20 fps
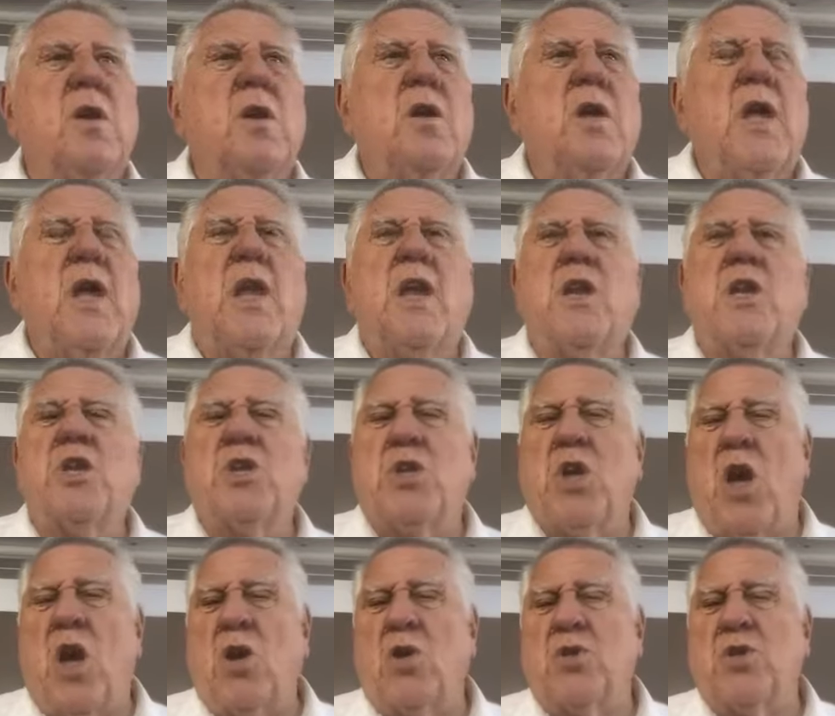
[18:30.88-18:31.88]
In the
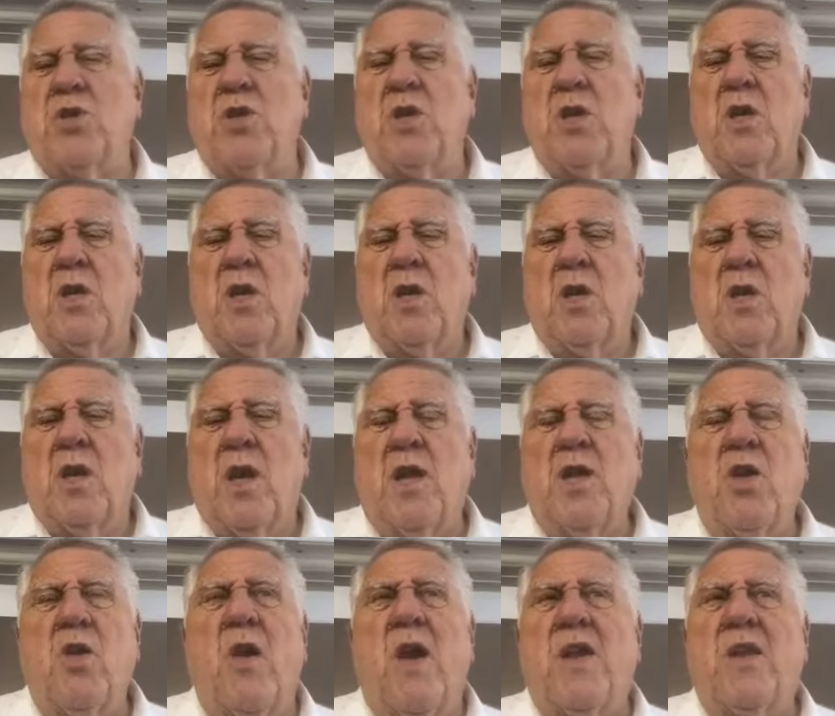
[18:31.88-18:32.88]
church,
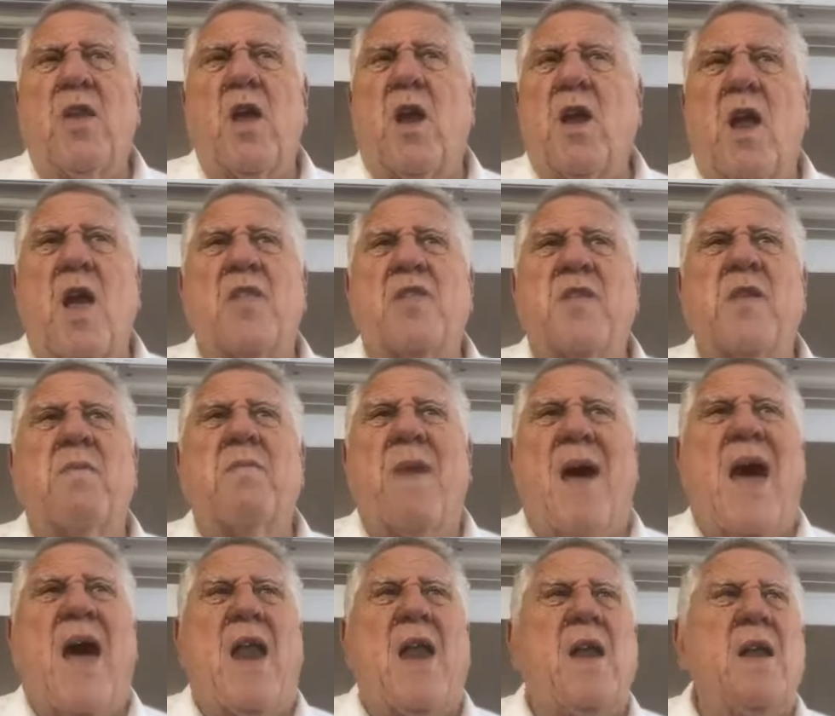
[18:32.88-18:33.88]
and you ain't done nothing
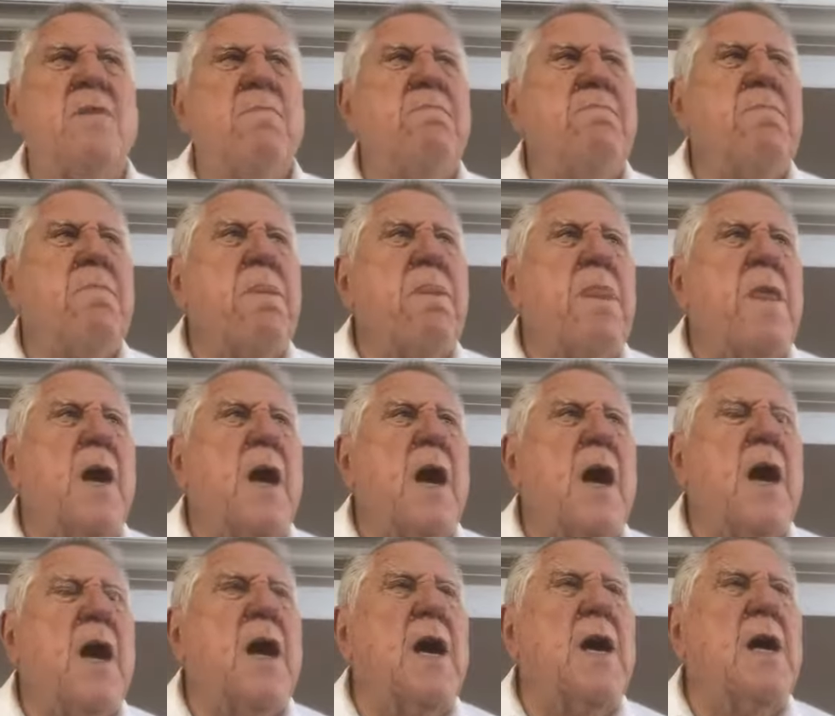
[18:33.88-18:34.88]
about it.
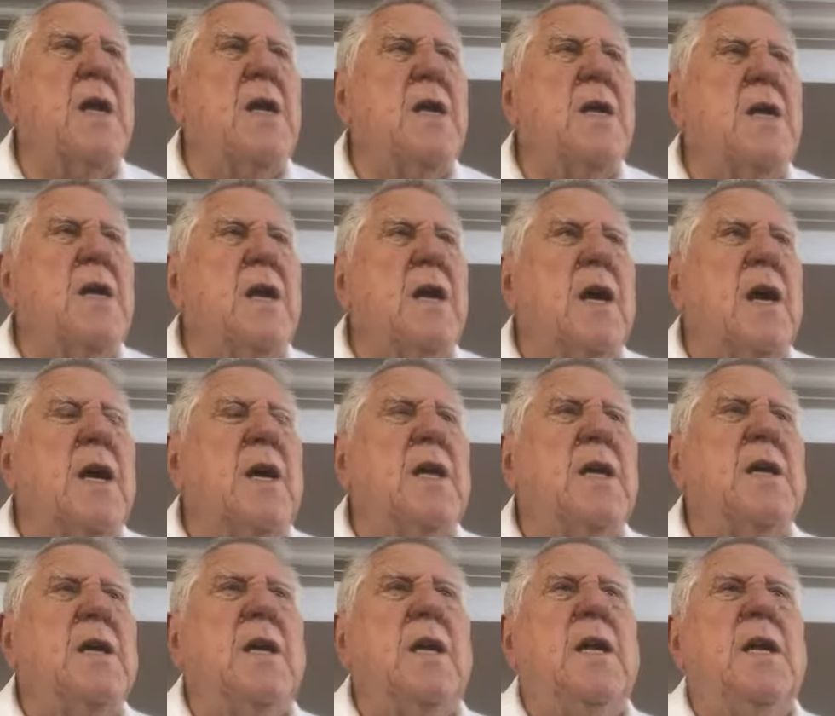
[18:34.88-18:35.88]
There's
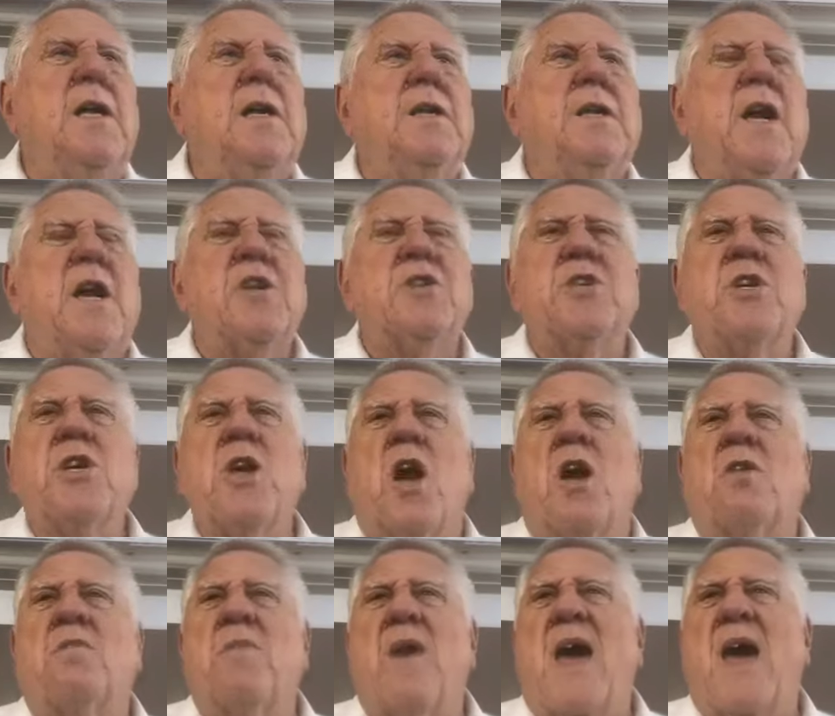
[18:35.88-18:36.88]
a
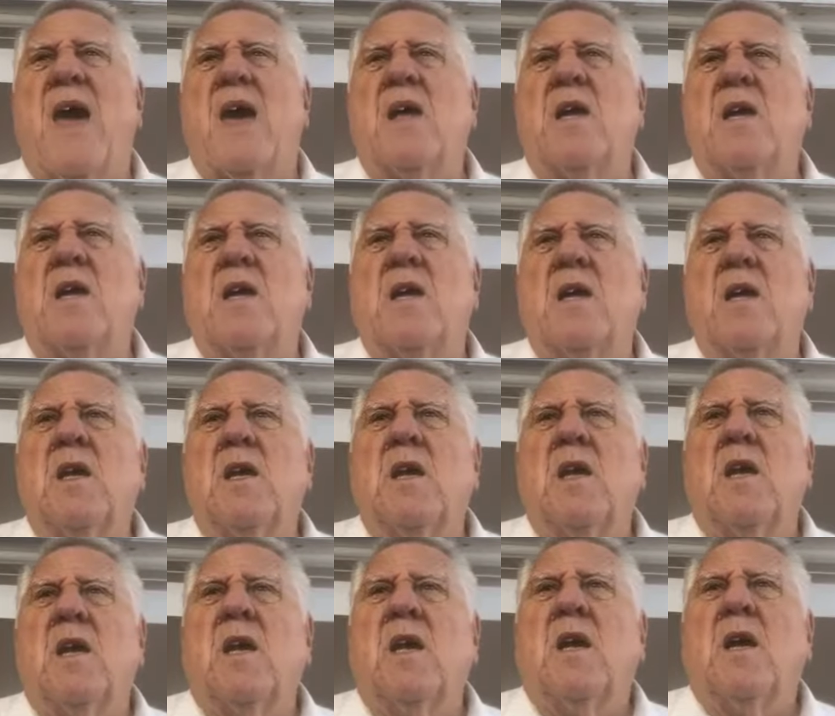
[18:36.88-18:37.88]
young man
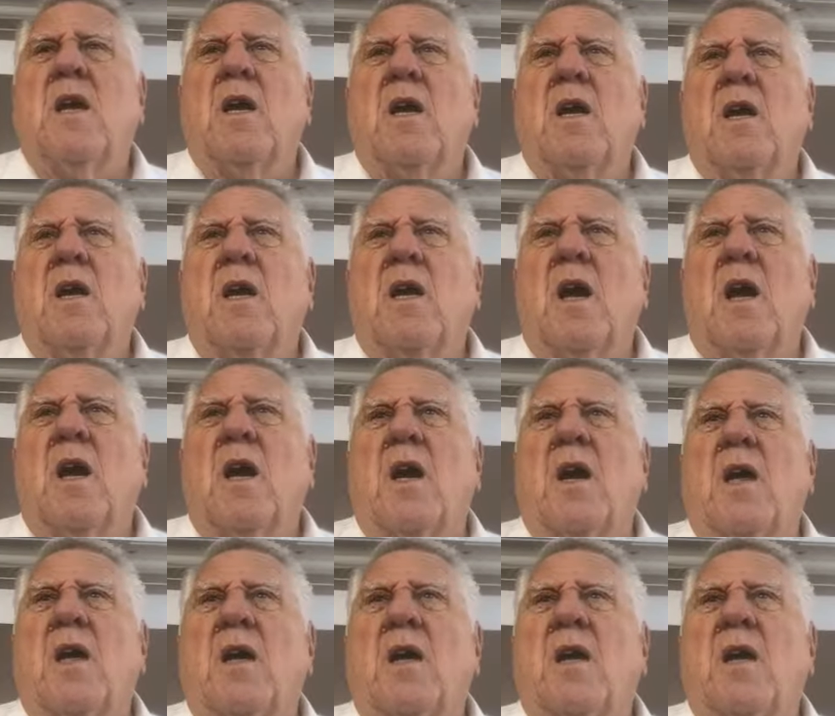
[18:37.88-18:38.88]

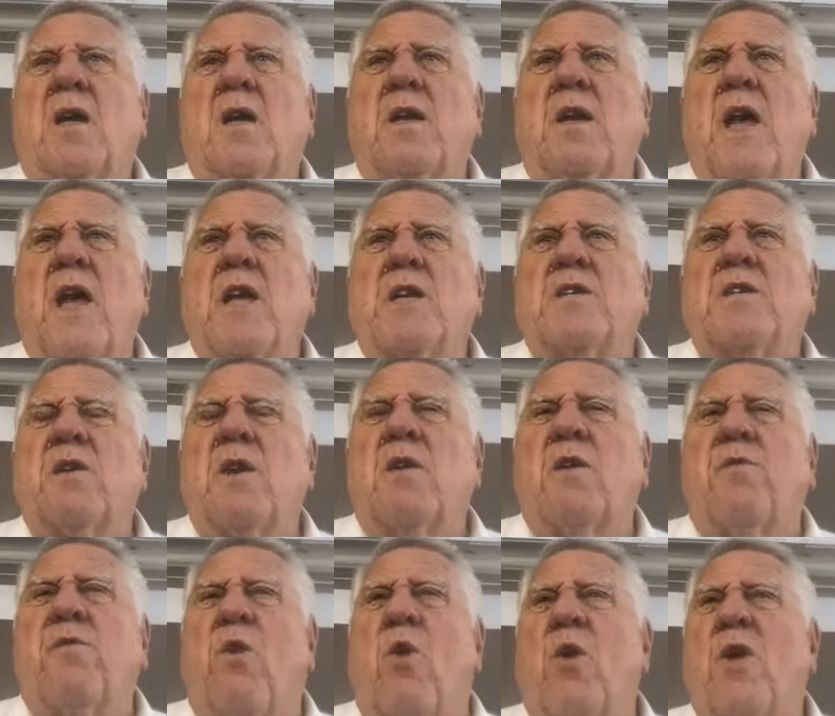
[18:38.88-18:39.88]
that's
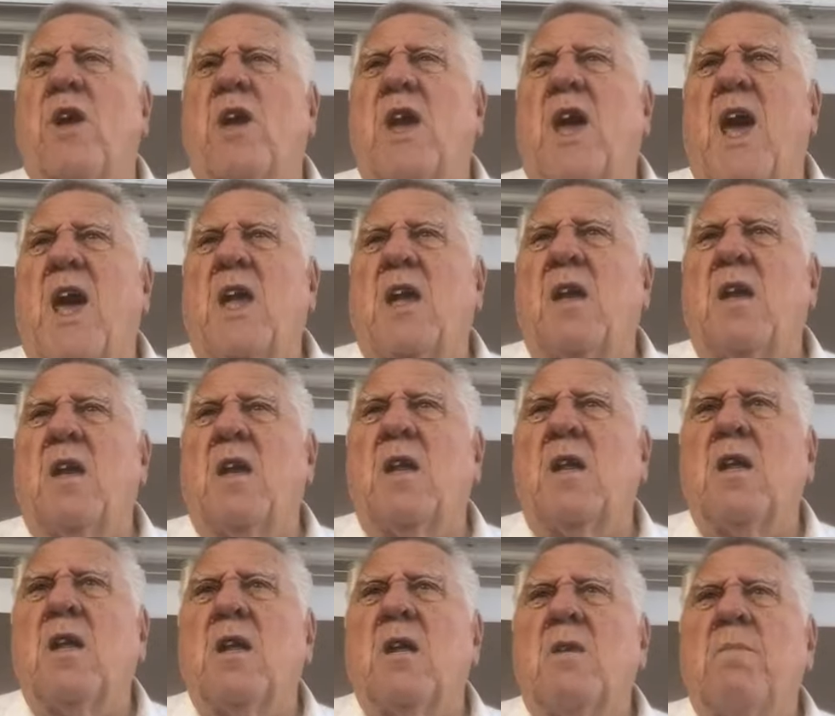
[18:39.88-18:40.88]
fornicating
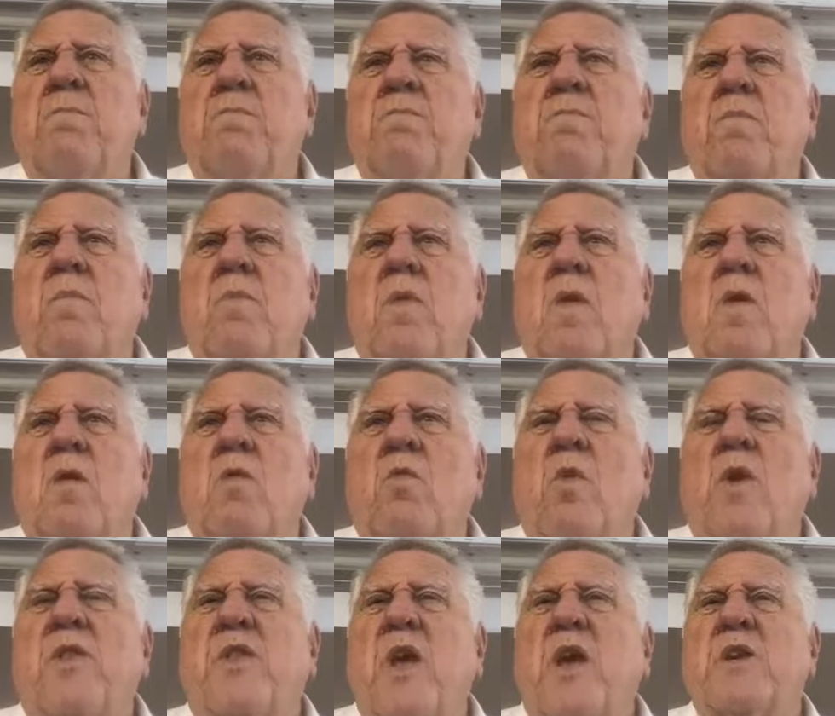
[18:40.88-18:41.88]

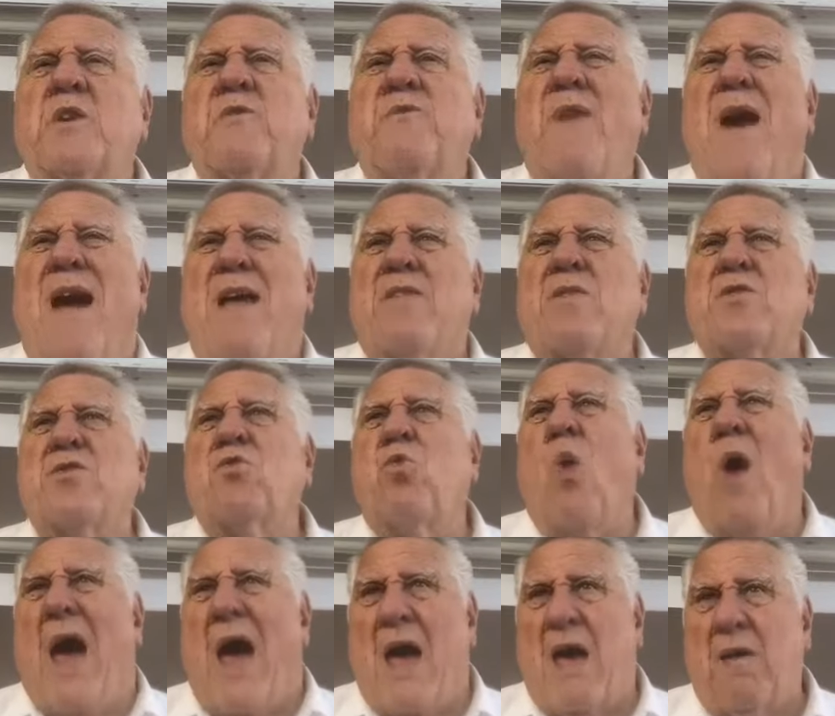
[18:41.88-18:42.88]
with his father's
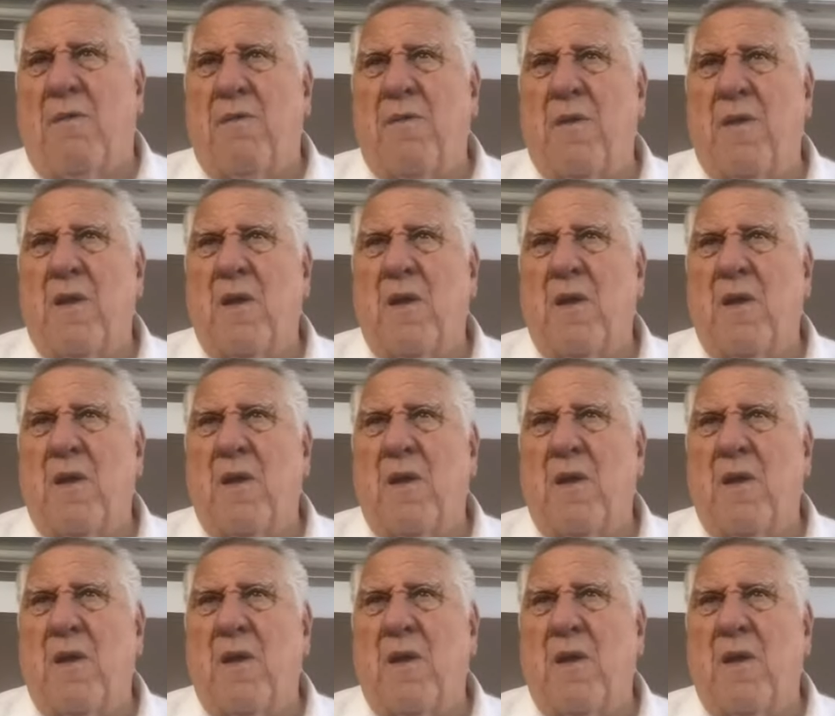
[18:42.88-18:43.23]
wife.